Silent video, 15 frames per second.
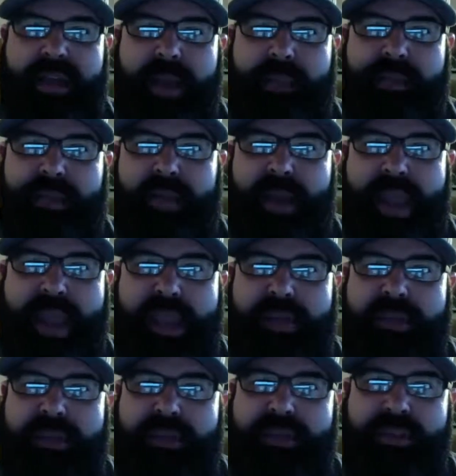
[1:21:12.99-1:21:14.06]
episode
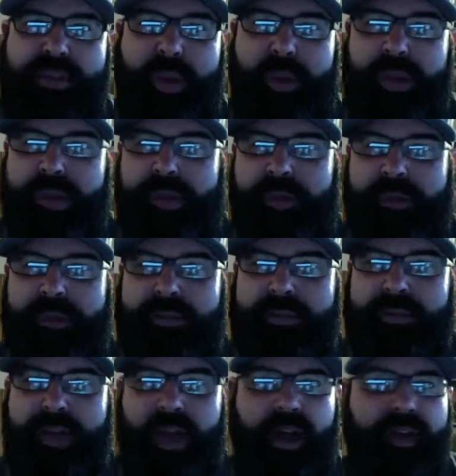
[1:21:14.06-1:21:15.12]
8, and Solo,
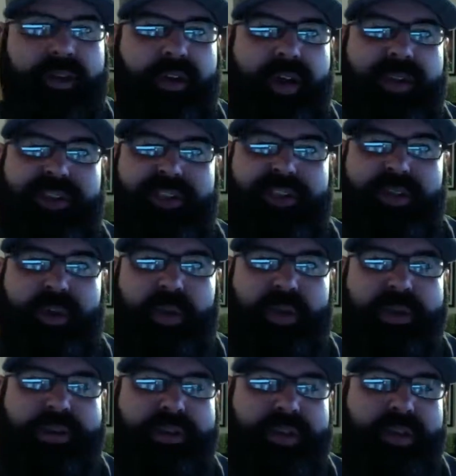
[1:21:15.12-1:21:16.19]
all great
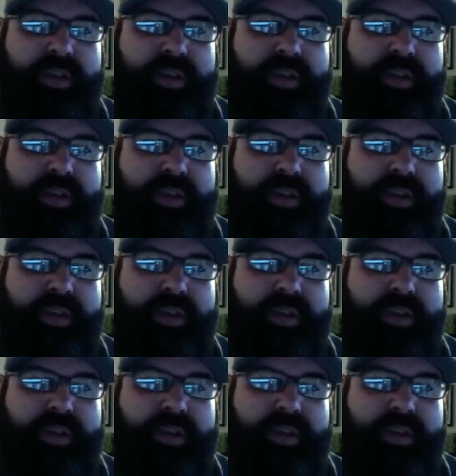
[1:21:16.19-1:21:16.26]
scores.